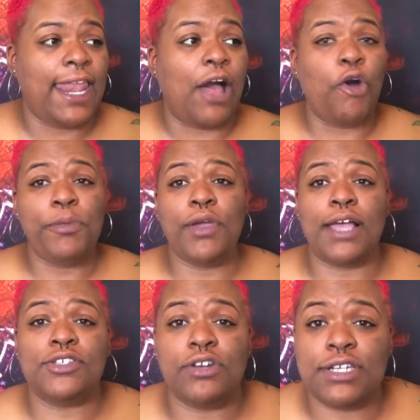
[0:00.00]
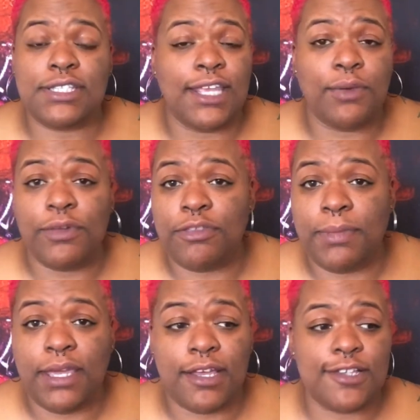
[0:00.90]
I hope you guys are gonna stick with
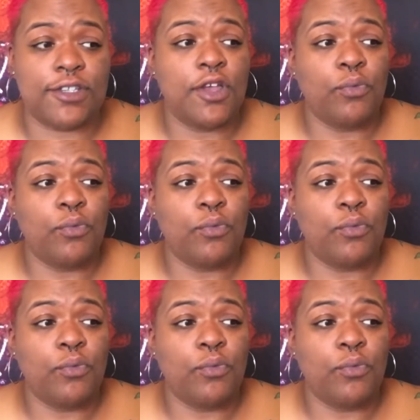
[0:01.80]
me because